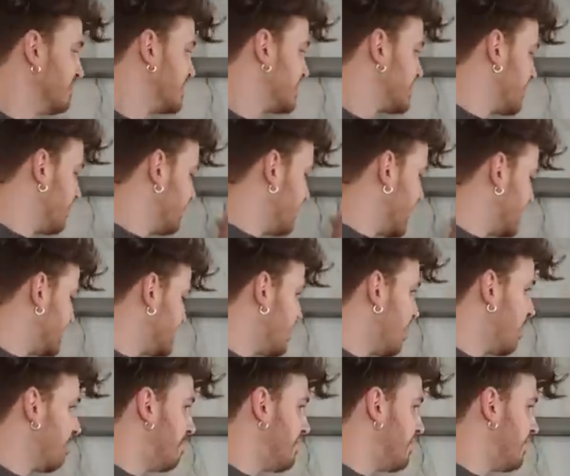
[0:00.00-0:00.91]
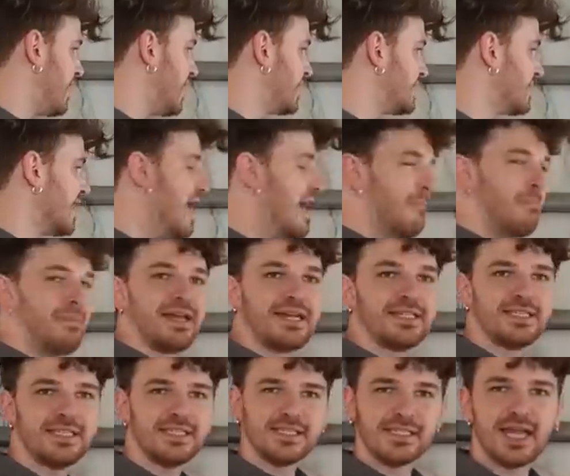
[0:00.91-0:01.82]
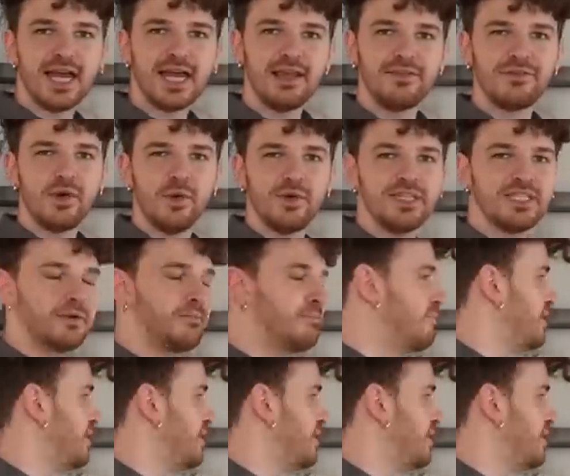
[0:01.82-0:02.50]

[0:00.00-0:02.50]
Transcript: So let's open this because this is kind of going to